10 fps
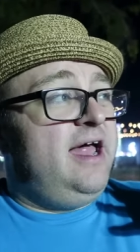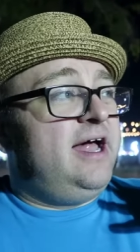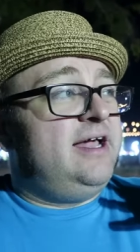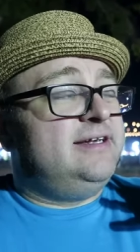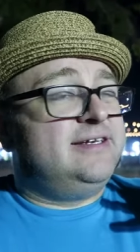
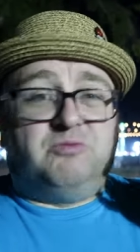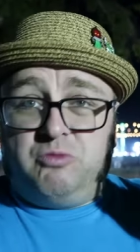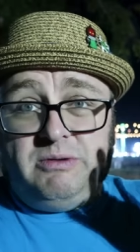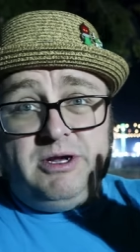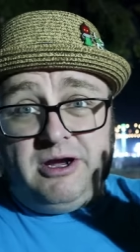and,
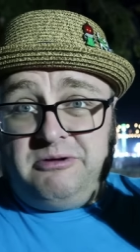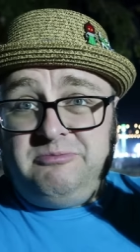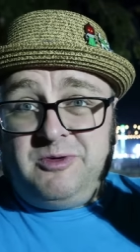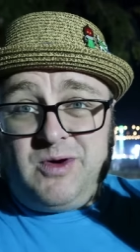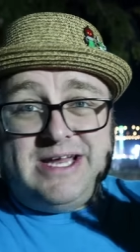you know,
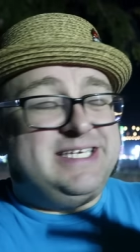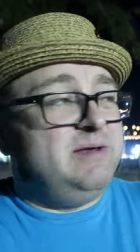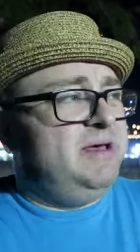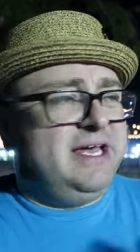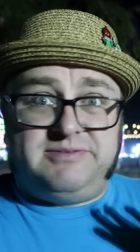
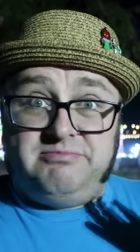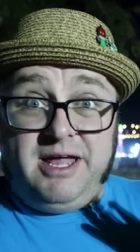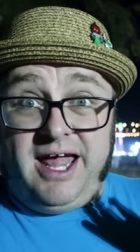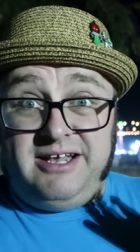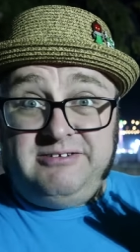racing pigs,
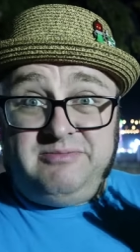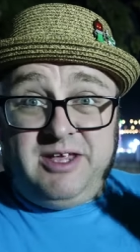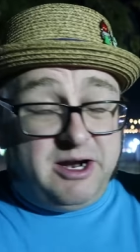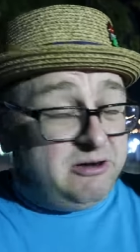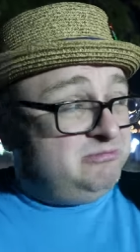and,
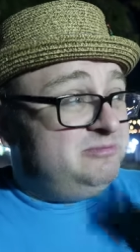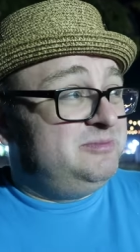you know,